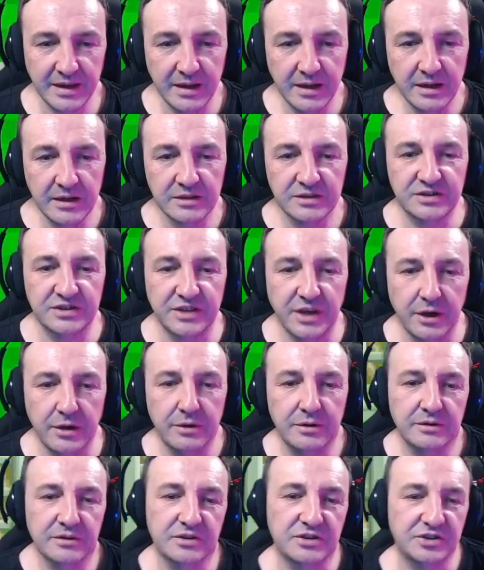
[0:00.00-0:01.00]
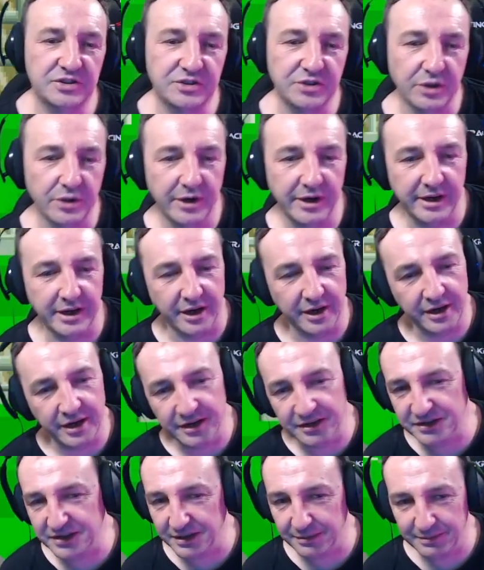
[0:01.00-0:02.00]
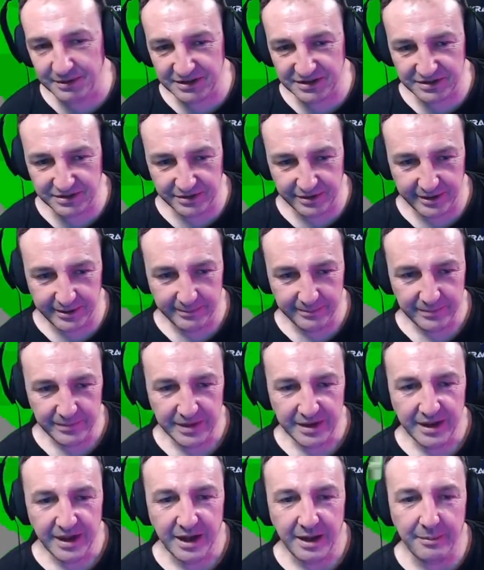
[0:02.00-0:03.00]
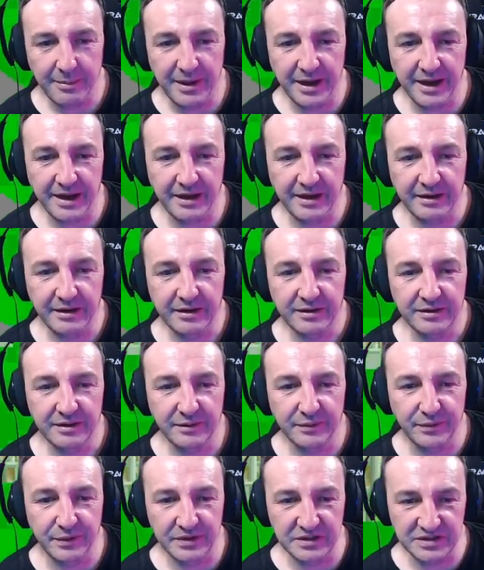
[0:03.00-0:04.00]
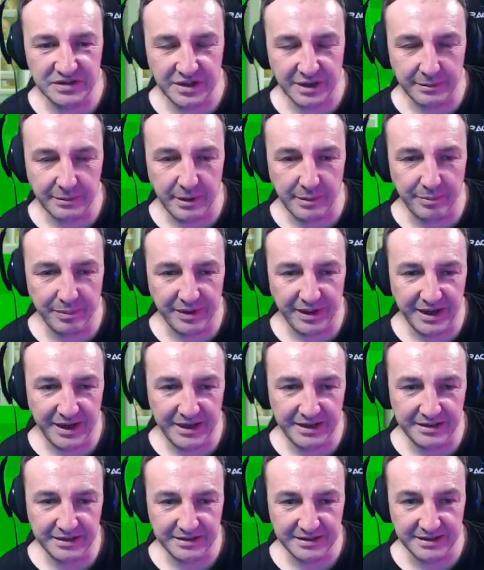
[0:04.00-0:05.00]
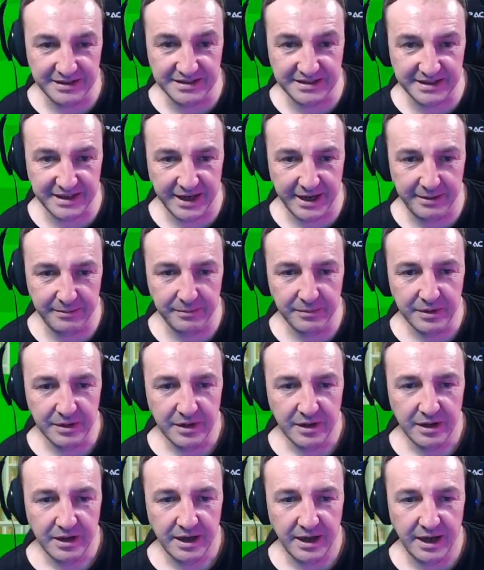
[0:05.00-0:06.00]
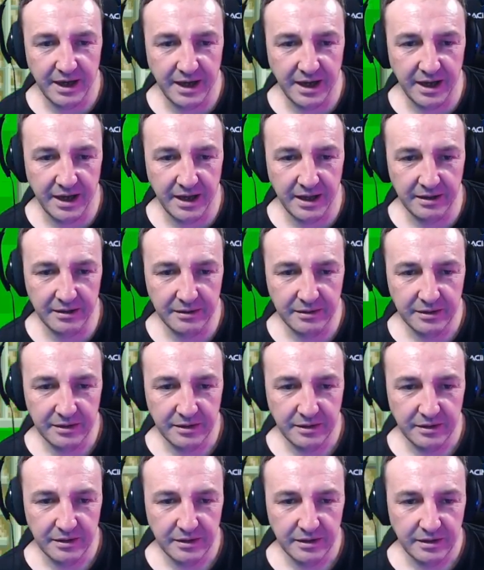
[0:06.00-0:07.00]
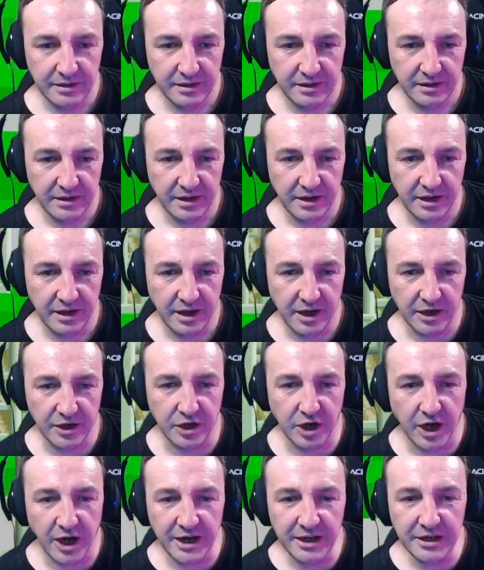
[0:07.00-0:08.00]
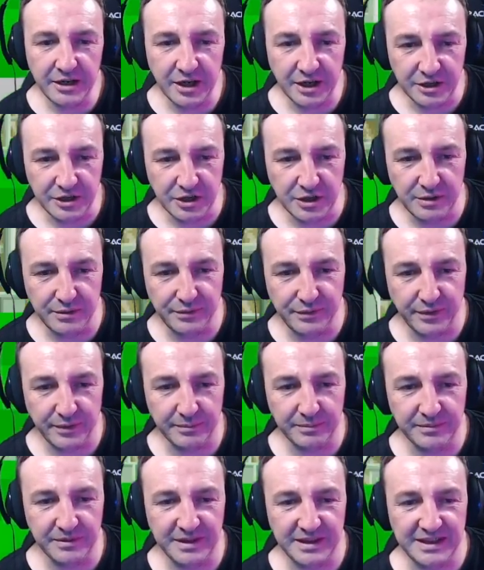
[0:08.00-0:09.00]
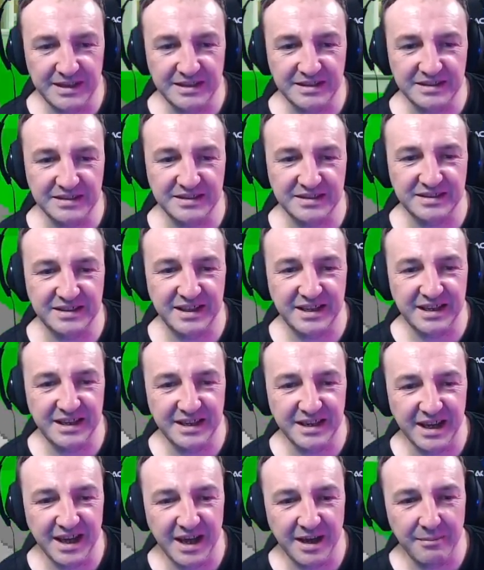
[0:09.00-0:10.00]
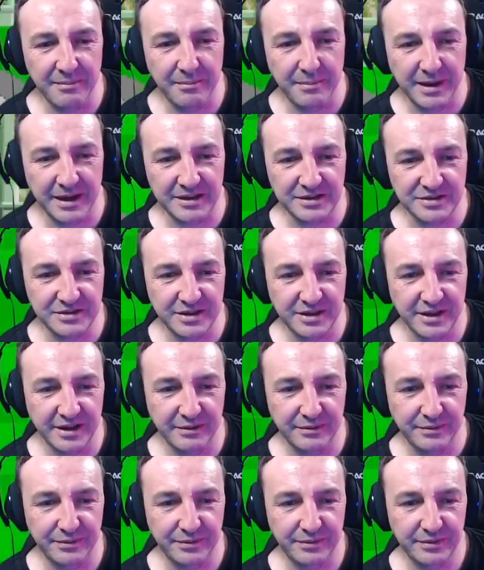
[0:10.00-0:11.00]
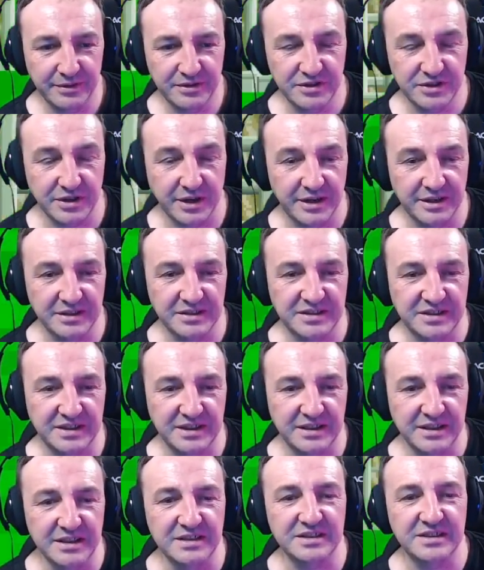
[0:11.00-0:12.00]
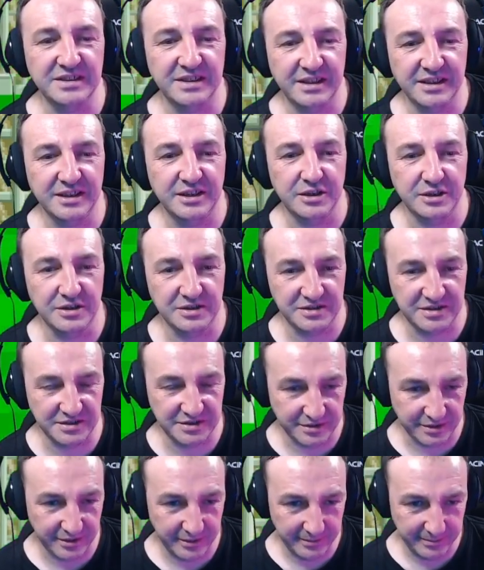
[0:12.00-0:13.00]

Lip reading: So, the story. I gotta tell my story about the first time I played this game. A guy that I knew from the Sega Mega Drive, the Sydney Sega Users Group,